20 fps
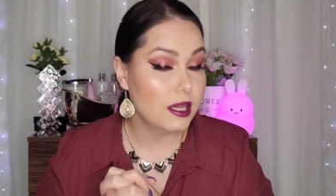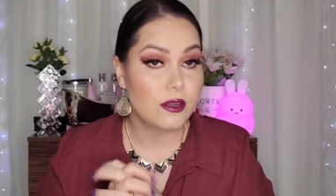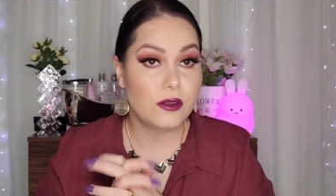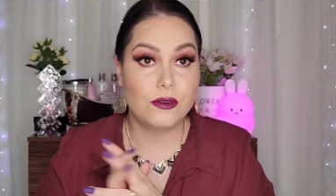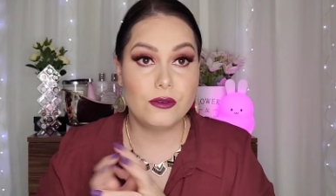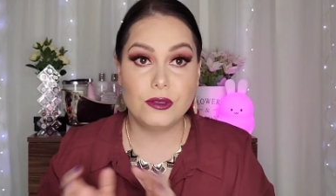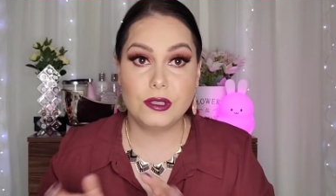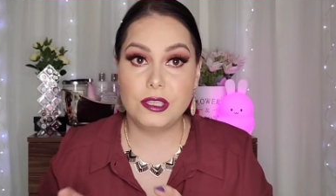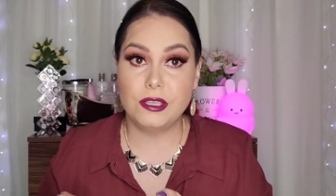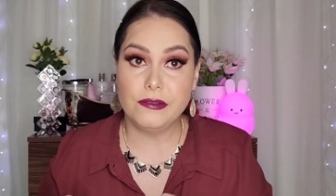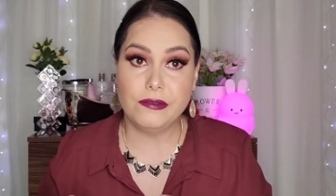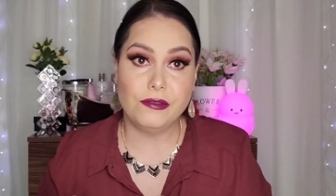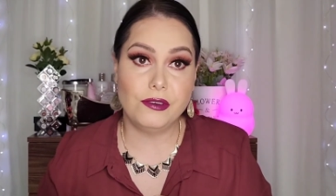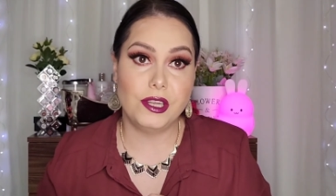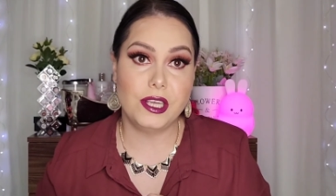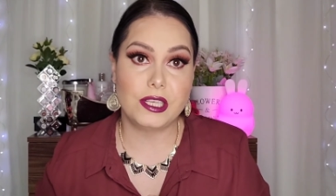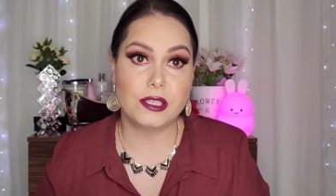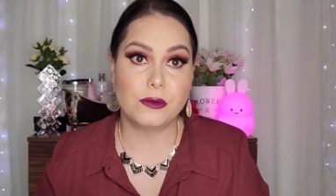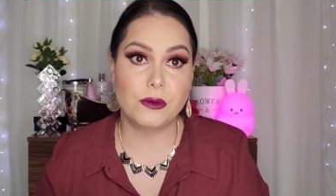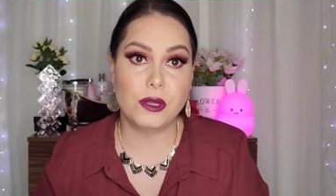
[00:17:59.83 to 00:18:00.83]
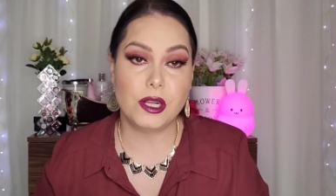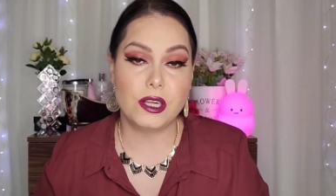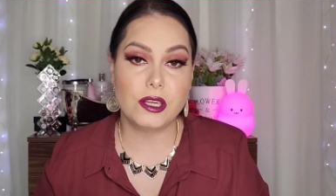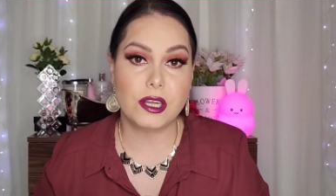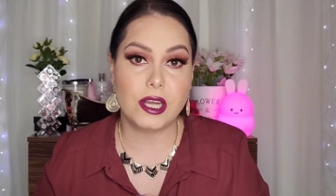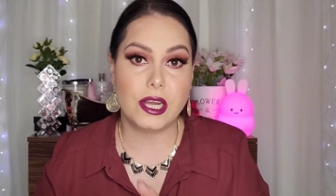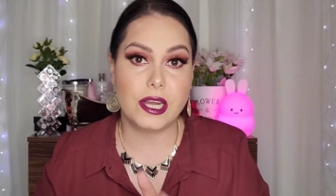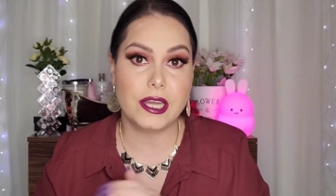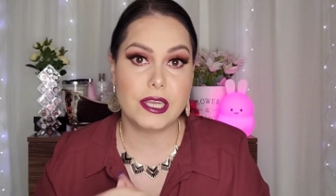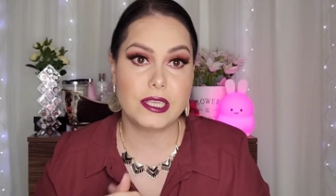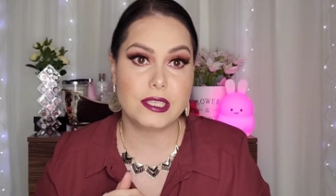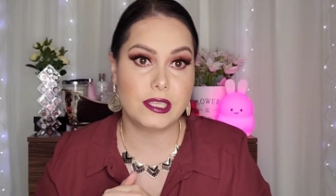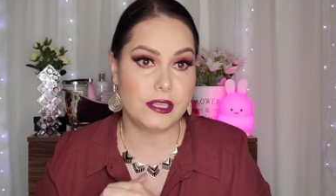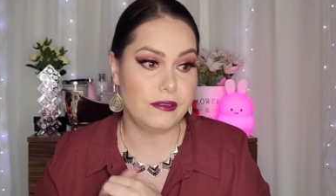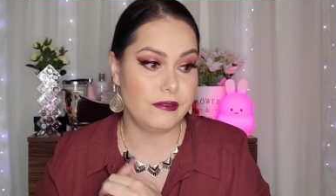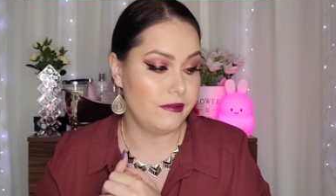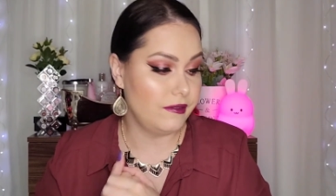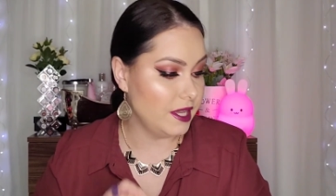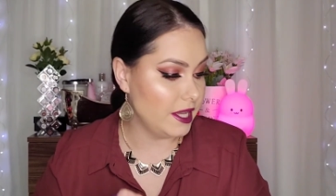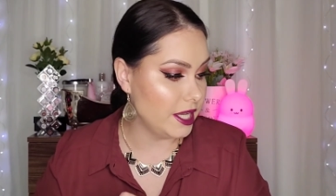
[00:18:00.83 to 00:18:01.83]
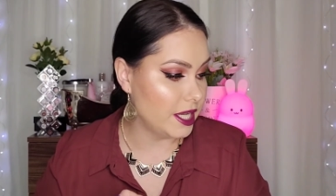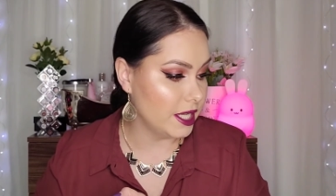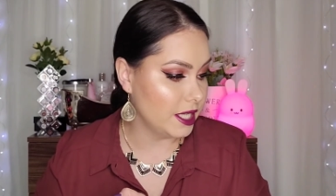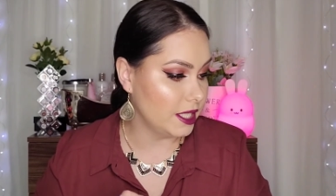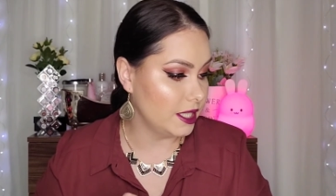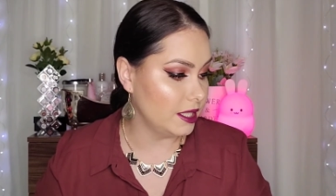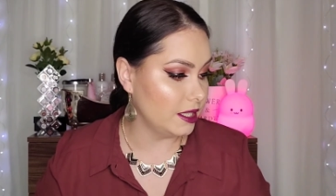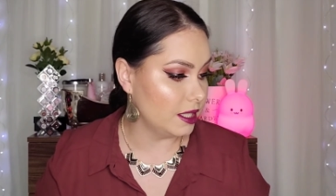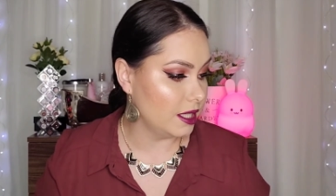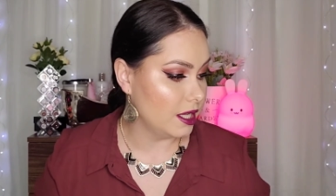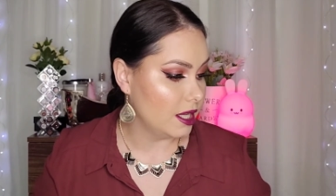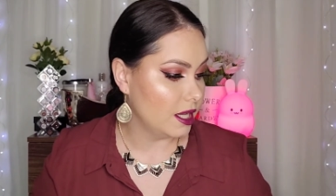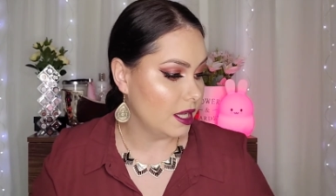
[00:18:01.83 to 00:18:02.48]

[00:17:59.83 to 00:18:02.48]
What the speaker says: cruelty free as well, guys, and vegan.